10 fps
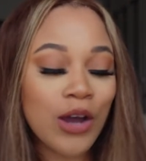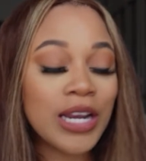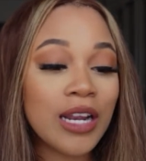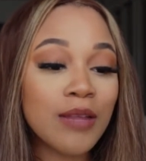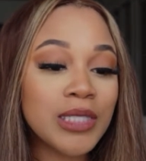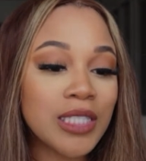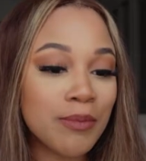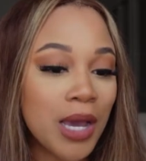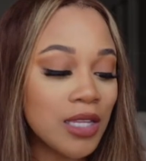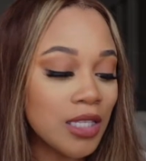And then let me see
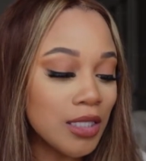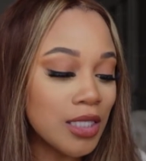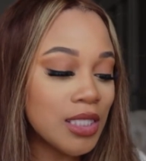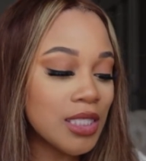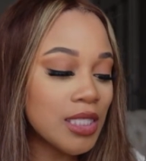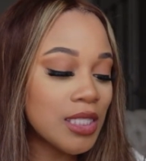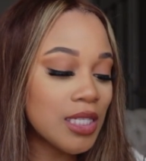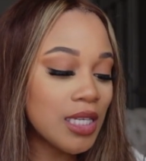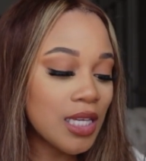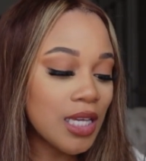my other
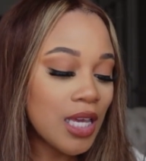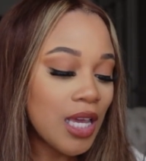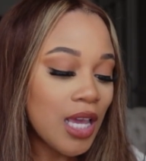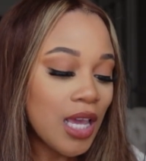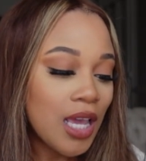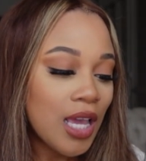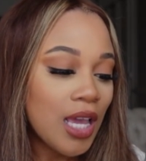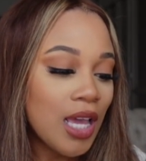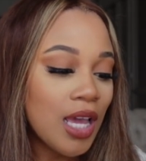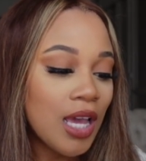list.
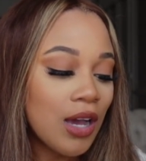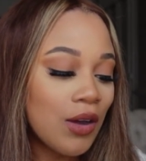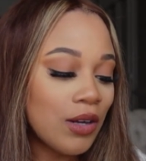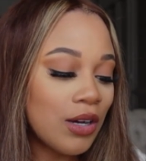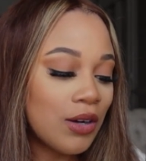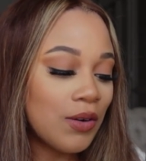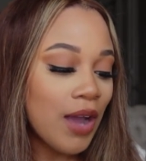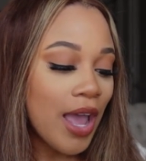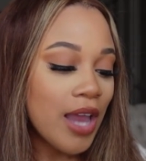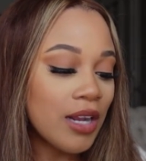Hold on.
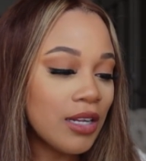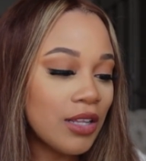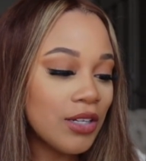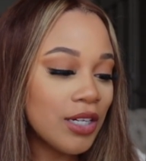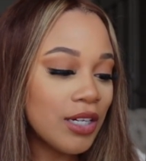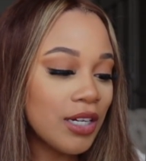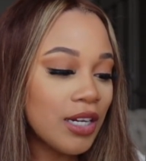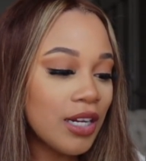I had another.